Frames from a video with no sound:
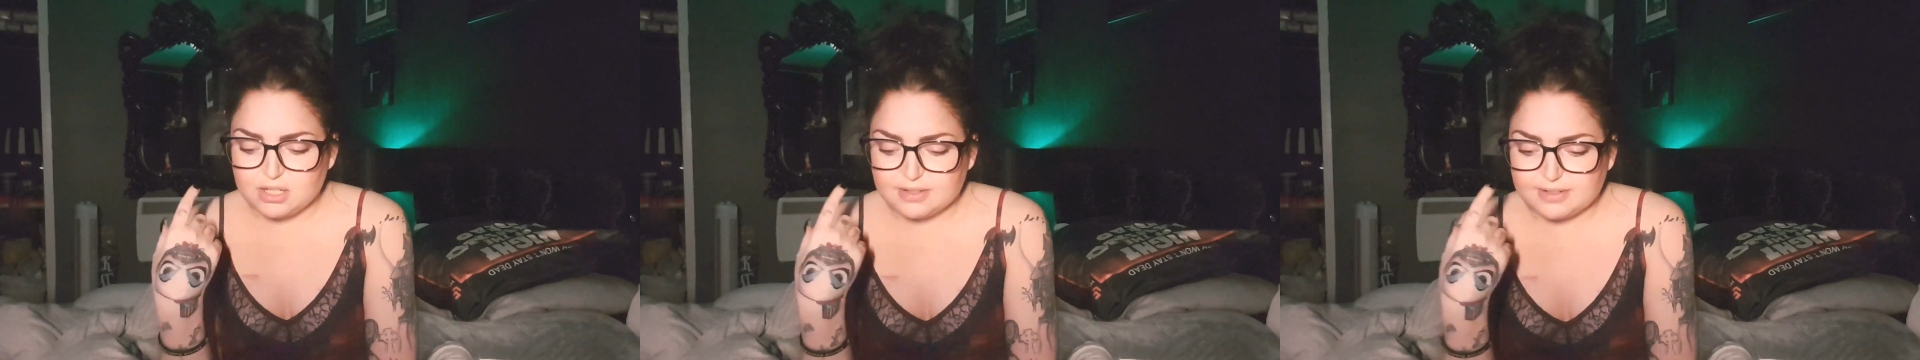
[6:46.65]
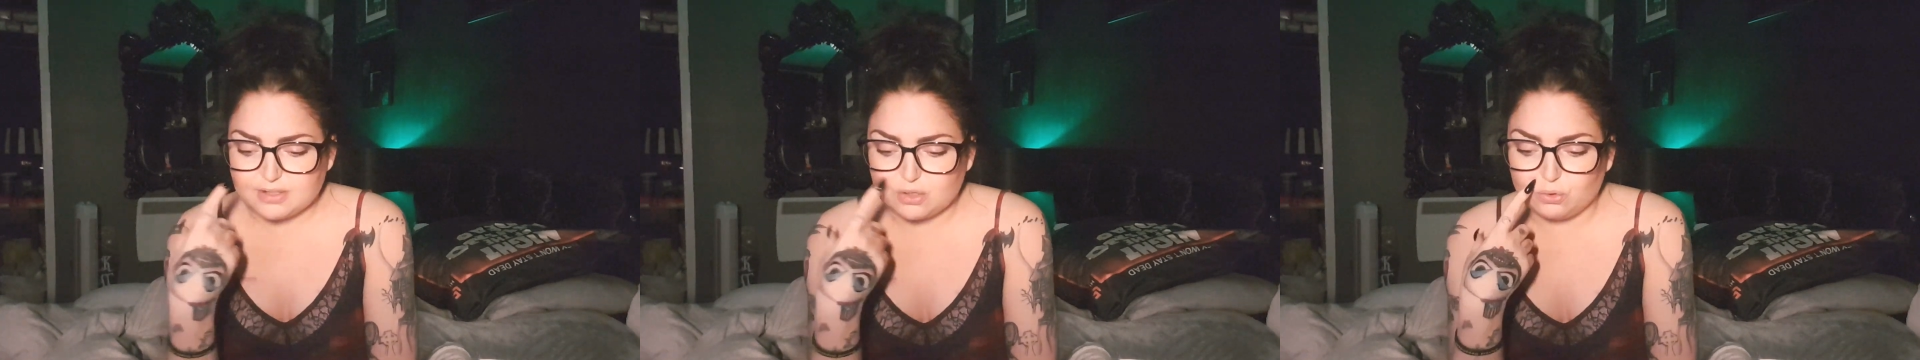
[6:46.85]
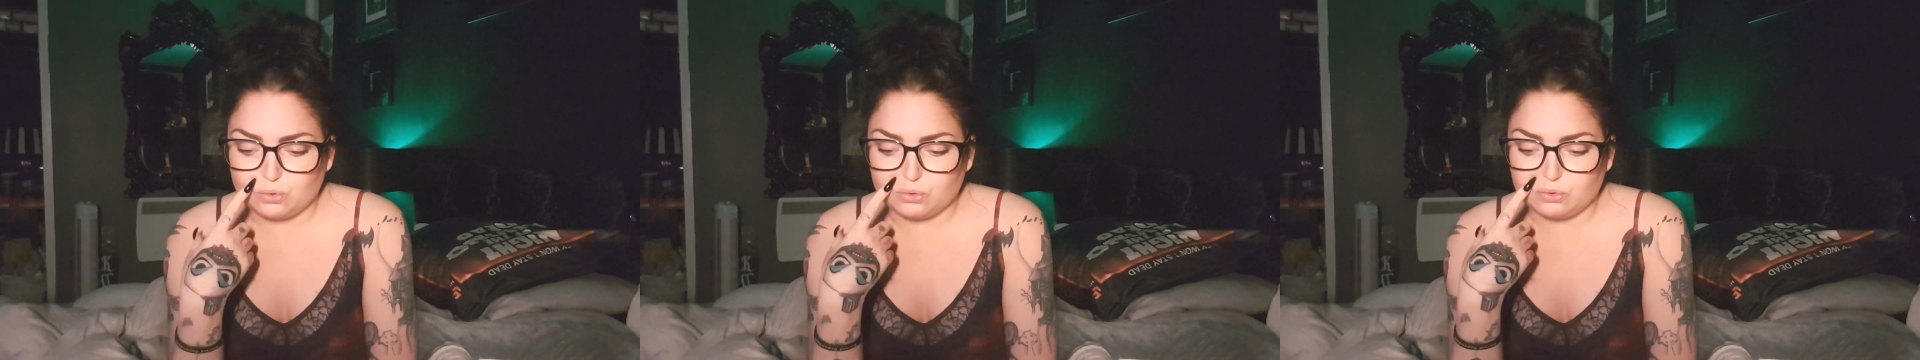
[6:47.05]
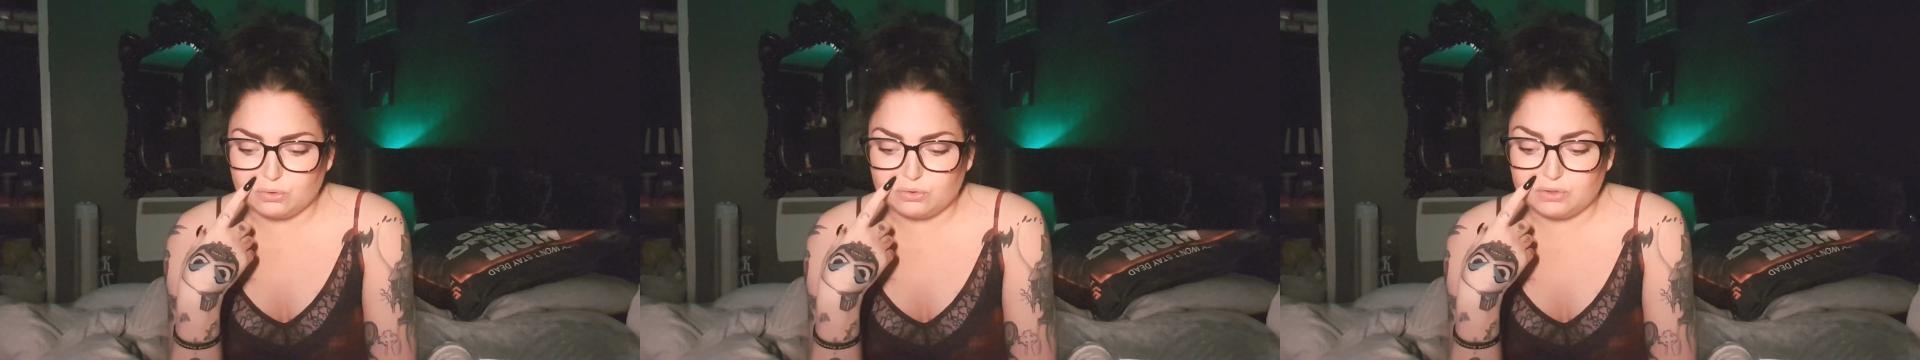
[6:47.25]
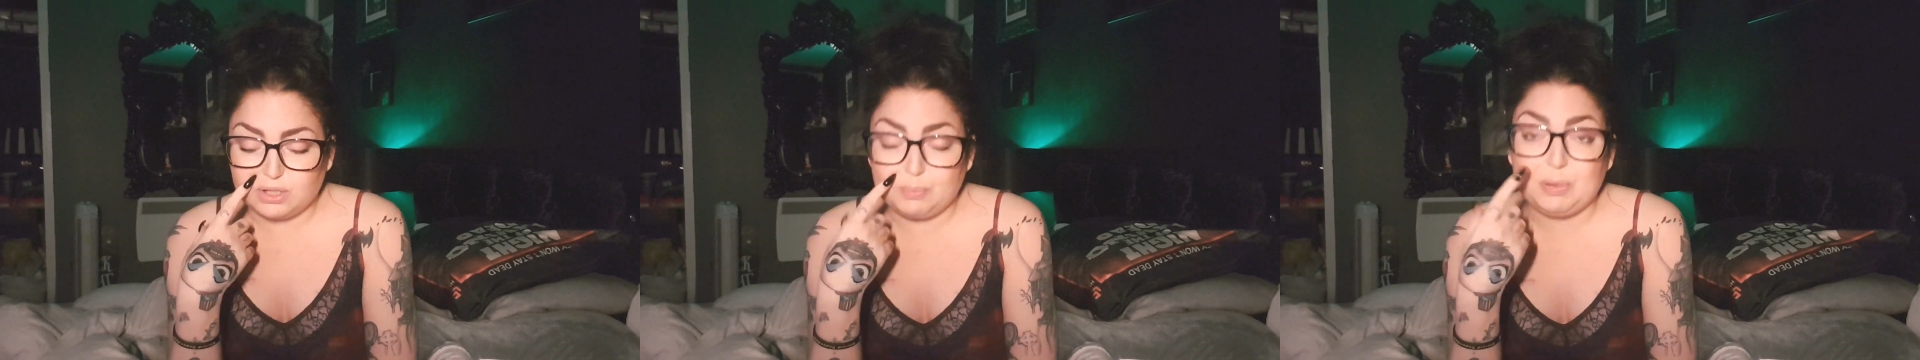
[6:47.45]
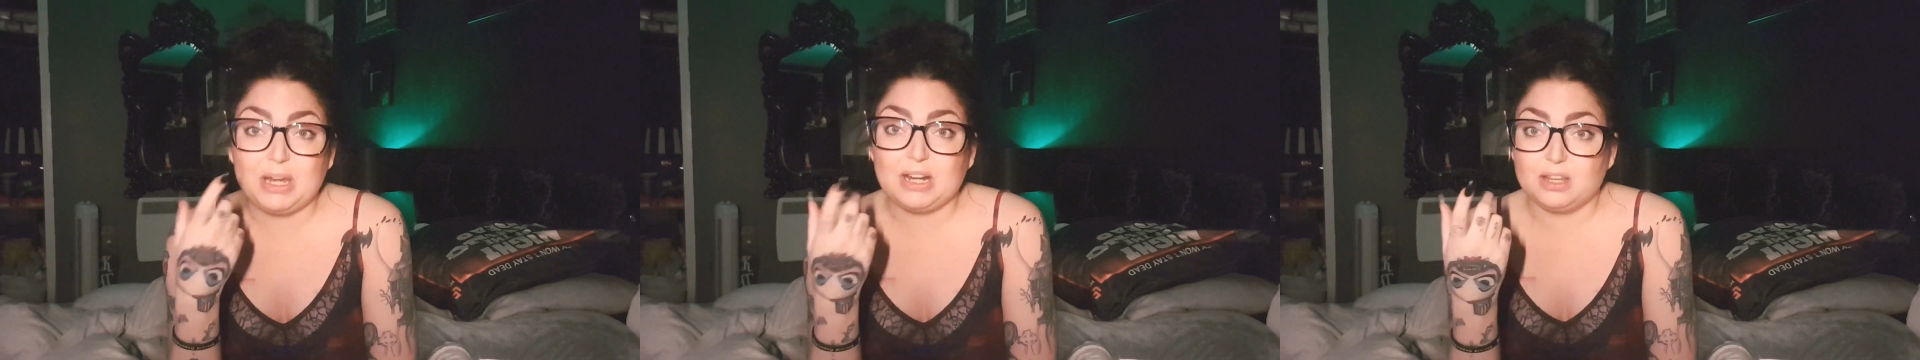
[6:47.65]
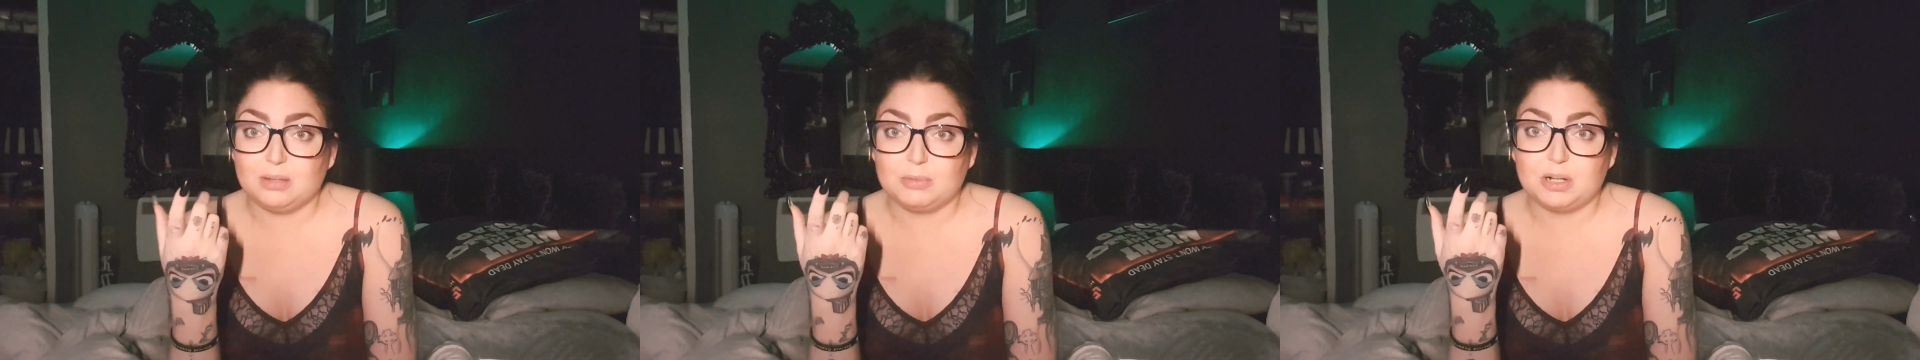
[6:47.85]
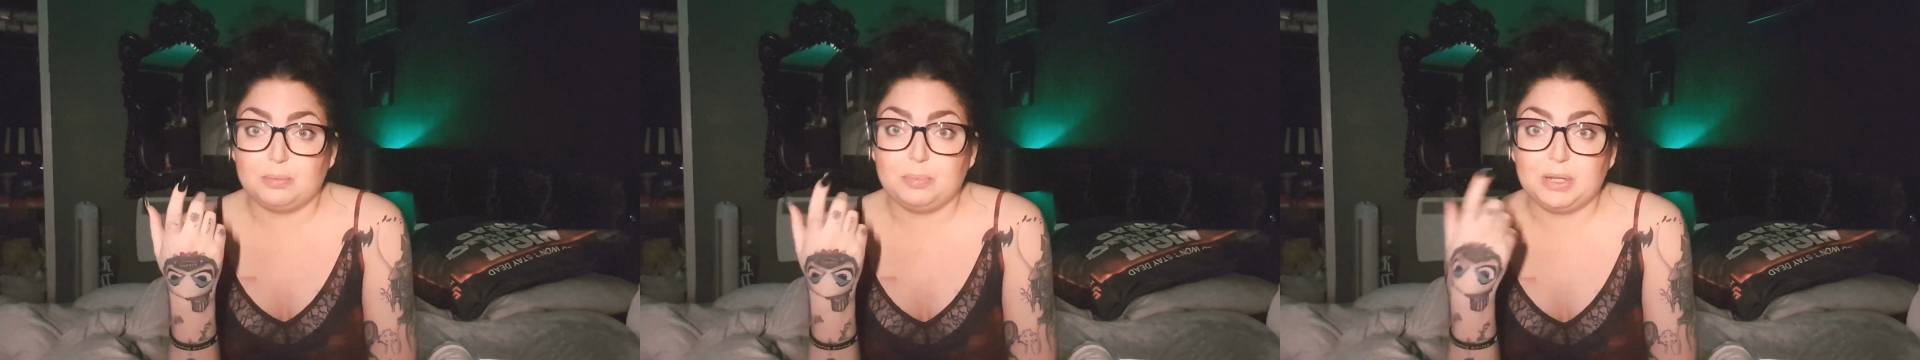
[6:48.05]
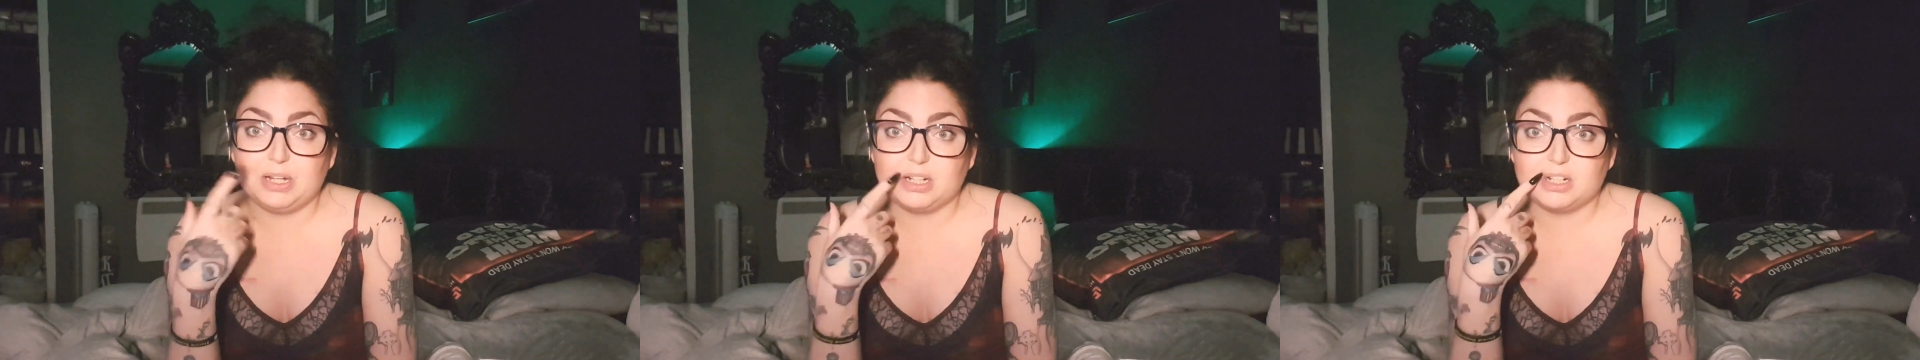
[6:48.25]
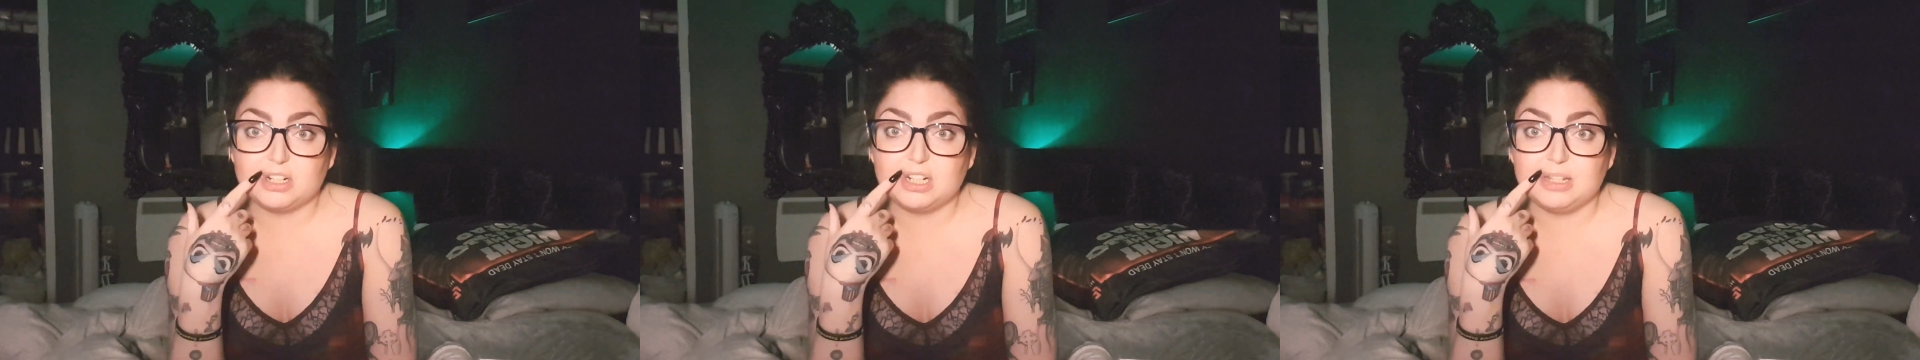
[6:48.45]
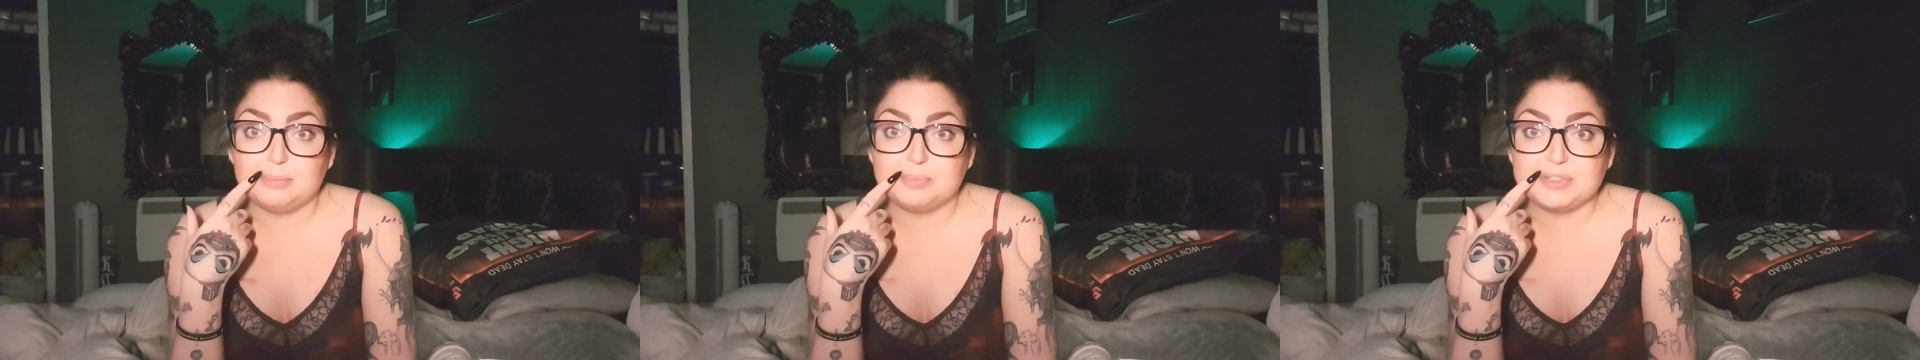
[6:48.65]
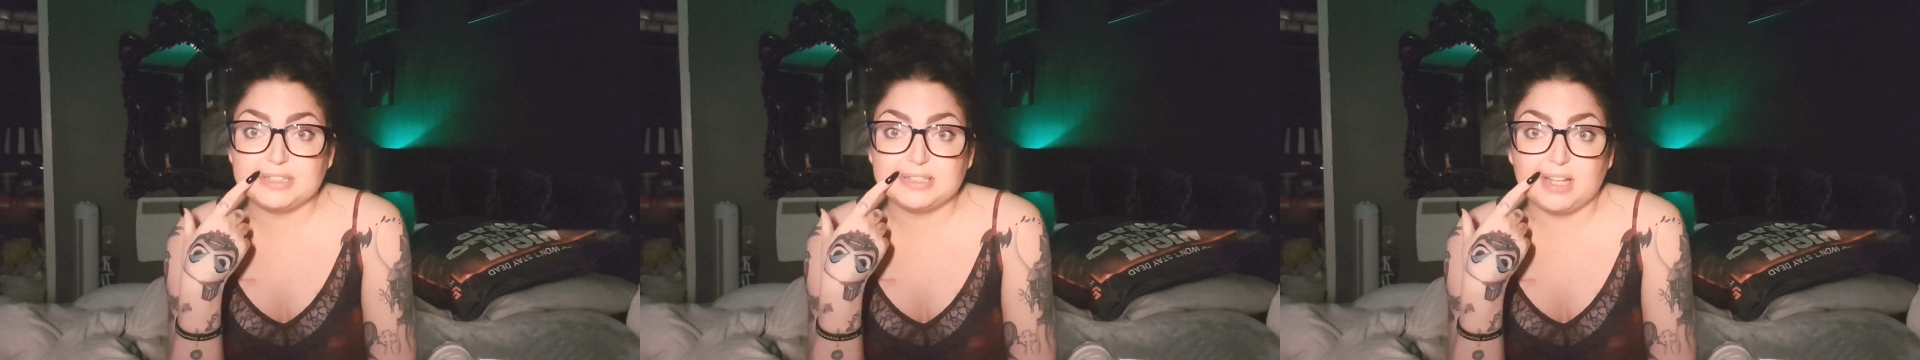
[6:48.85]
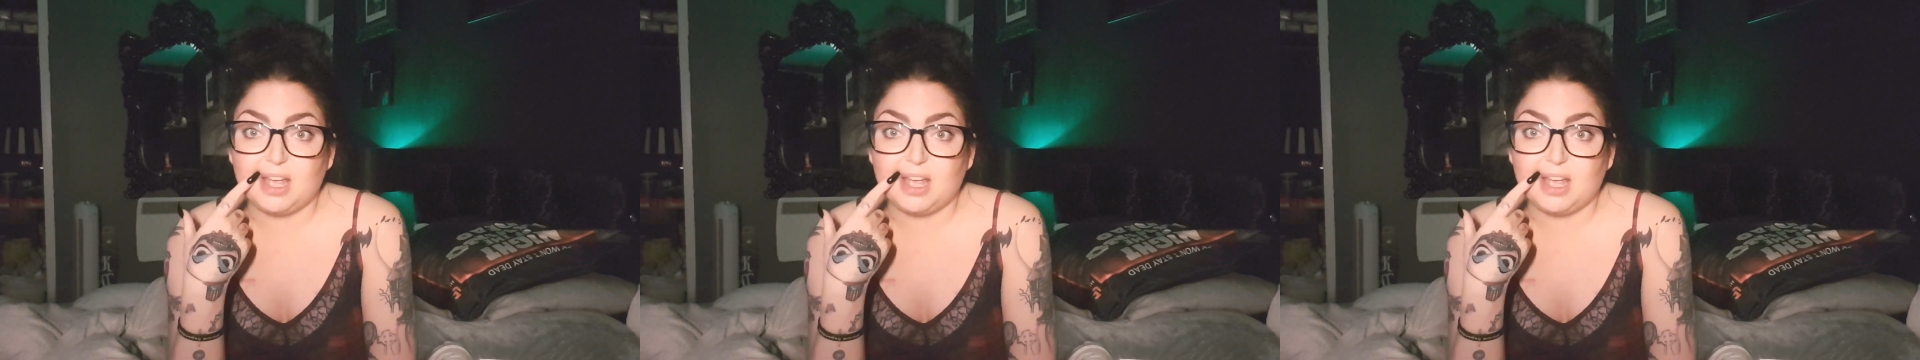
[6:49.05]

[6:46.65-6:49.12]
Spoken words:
So the pair of them are a pair of creeps.